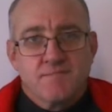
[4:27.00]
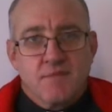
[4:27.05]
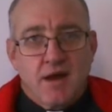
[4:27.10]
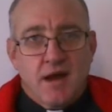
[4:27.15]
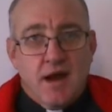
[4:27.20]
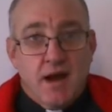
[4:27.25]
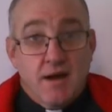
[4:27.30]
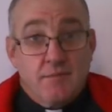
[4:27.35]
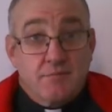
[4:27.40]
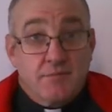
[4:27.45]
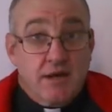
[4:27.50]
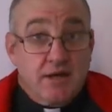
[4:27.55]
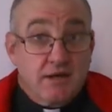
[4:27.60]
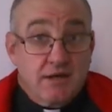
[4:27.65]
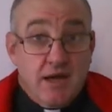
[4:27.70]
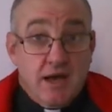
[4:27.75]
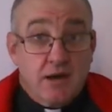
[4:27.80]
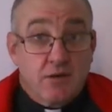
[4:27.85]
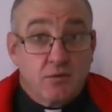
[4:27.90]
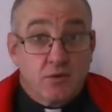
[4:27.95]
That
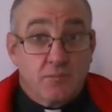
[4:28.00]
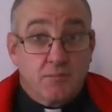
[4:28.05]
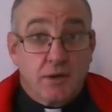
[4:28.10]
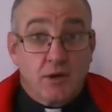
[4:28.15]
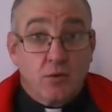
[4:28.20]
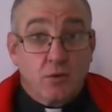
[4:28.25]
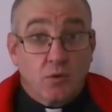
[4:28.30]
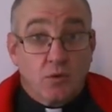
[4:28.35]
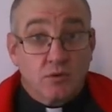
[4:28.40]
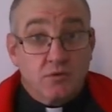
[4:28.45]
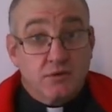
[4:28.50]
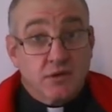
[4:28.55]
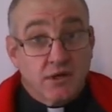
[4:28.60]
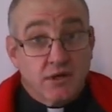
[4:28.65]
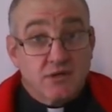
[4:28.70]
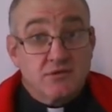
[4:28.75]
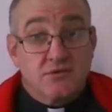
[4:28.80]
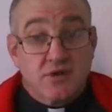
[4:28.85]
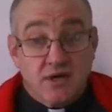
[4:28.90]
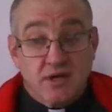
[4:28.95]
land would be called
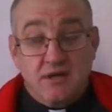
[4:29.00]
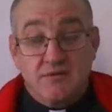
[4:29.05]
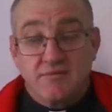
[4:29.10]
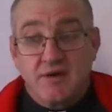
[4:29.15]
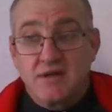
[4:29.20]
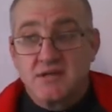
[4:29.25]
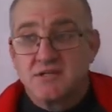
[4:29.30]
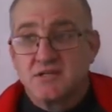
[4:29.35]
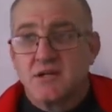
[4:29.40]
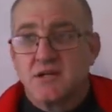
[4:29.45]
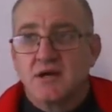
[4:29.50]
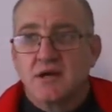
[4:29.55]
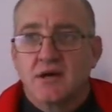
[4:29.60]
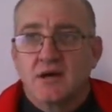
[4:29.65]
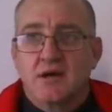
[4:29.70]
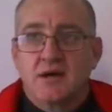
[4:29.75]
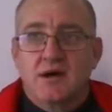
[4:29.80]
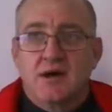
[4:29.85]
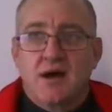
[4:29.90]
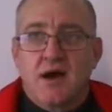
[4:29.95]
Israel eventually.
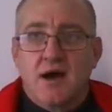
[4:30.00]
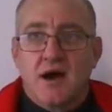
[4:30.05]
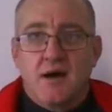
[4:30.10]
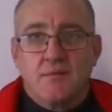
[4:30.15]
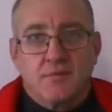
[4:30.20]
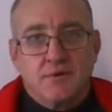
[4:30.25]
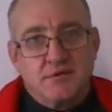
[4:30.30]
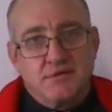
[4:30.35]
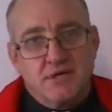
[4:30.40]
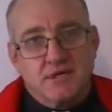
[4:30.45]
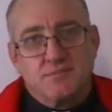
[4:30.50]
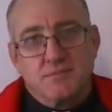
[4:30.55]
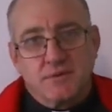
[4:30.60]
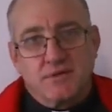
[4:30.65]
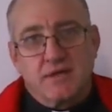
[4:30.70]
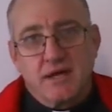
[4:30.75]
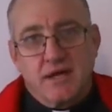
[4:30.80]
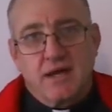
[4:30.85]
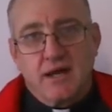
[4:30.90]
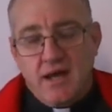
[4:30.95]
He says, but
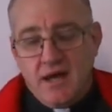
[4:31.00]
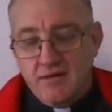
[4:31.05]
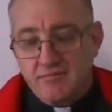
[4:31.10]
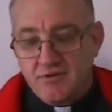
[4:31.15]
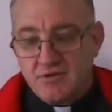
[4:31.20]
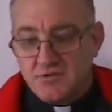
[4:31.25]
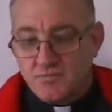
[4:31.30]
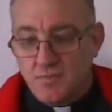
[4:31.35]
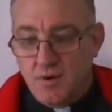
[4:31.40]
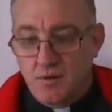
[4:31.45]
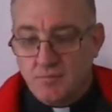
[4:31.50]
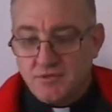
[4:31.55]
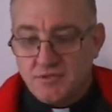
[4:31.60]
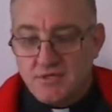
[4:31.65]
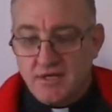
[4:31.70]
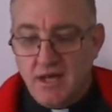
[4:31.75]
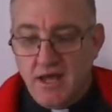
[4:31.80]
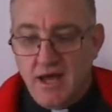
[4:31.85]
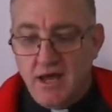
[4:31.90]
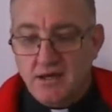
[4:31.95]
they're going to have this
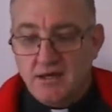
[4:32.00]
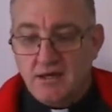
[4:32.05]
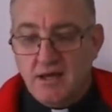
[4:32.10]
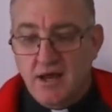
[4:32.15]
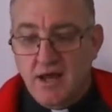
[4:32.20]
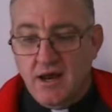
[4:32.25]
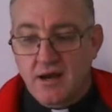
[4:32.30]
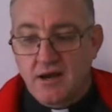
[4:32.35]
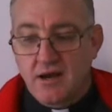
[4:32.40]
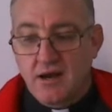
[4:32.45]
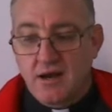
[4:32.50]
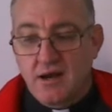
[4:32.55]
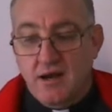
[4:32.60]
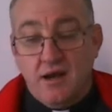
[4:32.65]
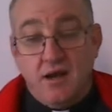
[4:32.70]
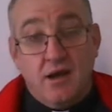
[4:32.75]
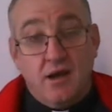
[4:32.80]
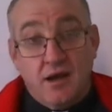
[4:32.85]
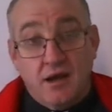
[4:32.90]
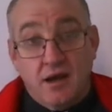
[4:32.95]
promised land, and
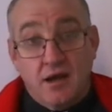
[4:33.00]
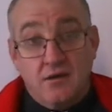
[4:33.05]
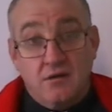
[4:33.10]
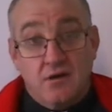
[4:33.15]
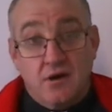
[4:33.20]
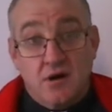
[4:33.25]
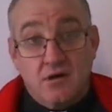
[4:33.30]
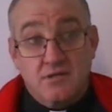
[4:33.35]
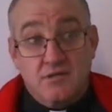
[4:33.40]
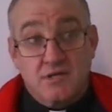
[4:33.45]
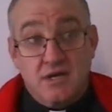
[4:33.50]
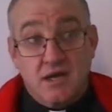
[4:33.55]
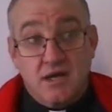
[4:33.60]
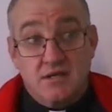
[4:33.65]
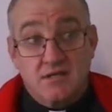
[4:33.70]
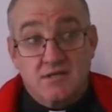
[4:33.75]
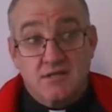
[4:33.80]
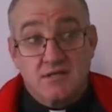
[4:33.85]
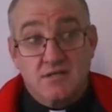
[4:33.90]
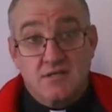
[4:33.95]
God
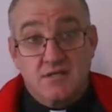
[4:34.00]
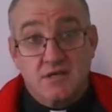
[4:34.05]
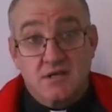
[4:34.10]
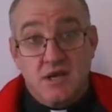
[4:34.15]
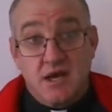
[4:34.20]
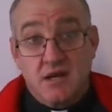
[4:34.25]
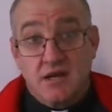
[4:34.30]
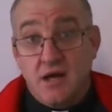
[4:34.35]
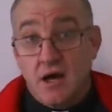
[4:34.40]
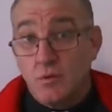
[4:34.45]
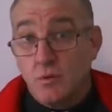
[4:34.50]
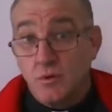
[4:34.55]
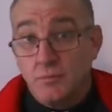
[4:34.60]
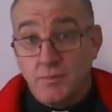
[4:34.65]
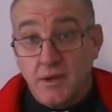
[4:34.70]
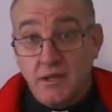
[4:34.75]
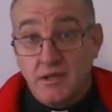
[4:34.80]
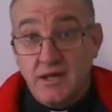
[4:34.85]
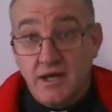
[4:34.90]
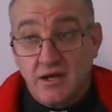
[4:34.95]
says, and I will
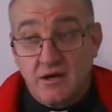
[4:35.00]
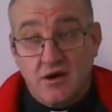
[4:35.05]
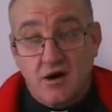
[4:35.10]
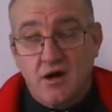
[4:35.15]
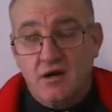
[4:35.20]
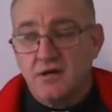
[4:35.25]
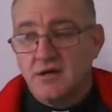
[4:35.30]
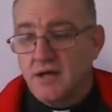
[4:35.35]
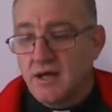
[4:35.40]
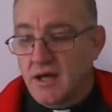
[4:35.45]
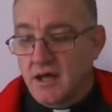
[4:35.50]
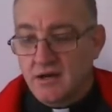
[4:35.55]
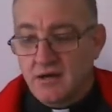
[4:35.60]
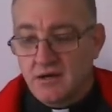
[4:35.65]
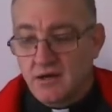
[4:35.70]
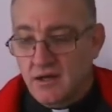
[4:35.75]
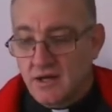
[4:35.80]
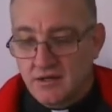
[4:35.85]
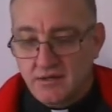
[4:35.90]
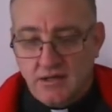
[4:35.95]
be their God,
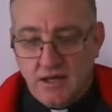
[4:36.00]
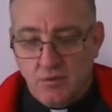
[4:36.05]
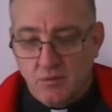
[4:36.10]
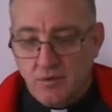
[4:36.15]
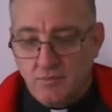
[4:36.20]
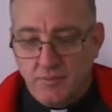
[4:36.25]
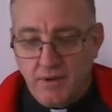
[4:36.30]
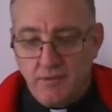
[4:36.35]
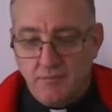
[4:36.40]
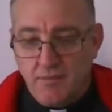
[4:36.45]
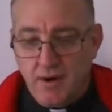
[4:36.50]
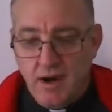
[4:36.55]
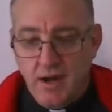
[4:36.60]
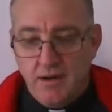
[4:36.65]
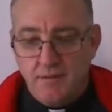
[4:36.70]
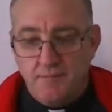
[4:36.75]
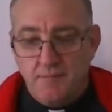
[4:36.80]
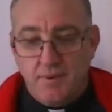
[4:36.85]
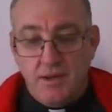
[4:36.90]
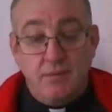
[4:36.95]
and they will be my
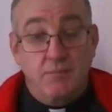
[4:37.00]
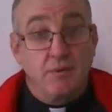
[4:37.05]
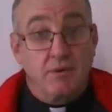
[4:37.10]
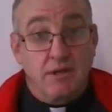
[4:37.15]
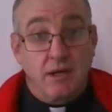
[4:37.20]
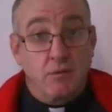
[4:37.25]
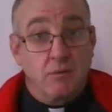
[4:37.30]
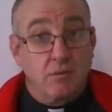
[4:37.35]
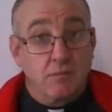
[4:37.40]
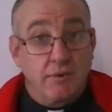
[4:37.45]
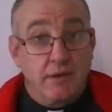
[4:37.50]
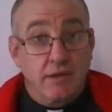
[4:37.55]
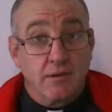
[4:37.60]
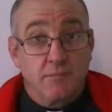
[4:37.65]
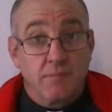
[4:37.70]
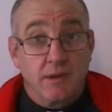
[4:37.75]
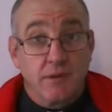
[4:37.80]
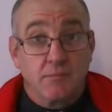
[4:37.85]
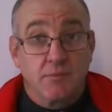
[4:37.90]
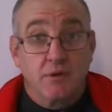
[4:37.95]
people. They will be the
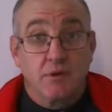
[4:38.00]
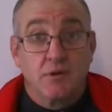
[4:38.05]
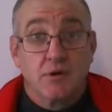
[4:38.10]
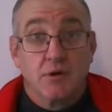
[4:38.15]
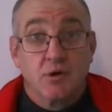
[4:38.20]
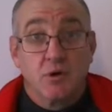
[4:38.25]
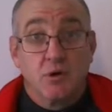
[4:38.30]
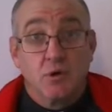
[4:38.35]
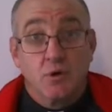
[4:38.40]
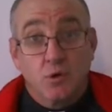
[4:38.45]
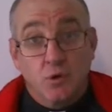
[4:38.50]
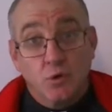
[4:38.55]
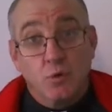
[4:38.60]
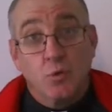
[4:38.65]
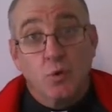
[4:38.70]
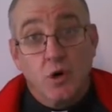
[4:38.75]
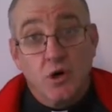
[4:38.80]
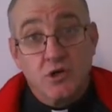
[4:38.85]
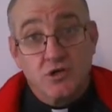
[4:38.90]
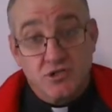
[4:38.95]
people who
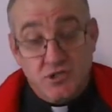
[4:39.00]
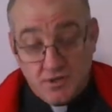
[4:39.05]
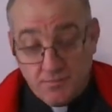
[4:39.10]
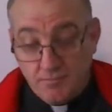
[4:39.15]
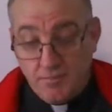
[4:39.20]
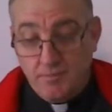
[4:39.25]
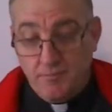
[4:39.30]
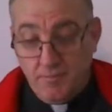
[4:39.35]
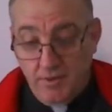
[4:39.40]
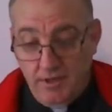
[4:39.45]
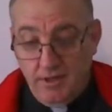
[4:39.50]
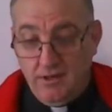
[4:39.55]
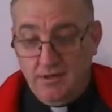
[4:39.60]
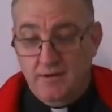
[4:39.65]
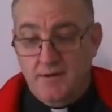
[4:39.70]
worship me.